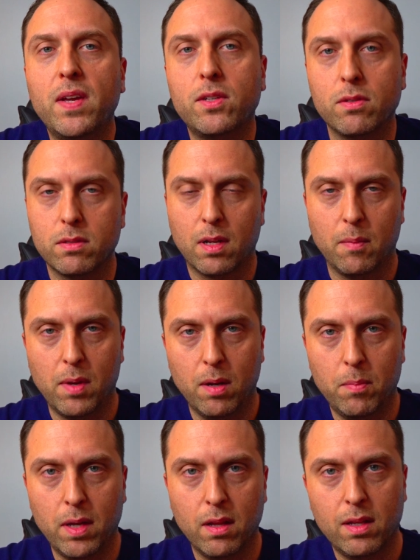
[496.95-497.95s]
features come in a
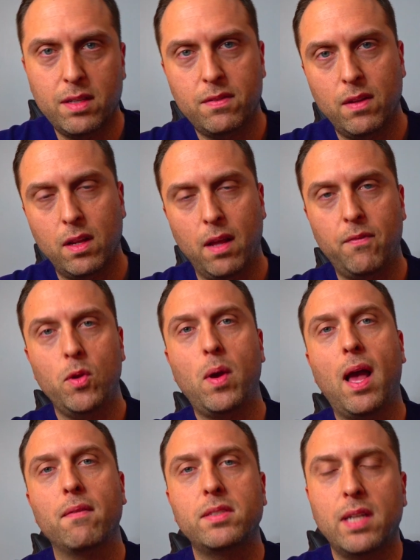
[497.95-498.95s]
bit. If you
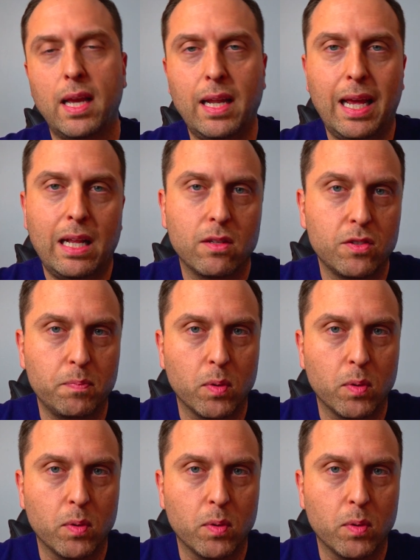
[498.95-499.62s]
have, say, an English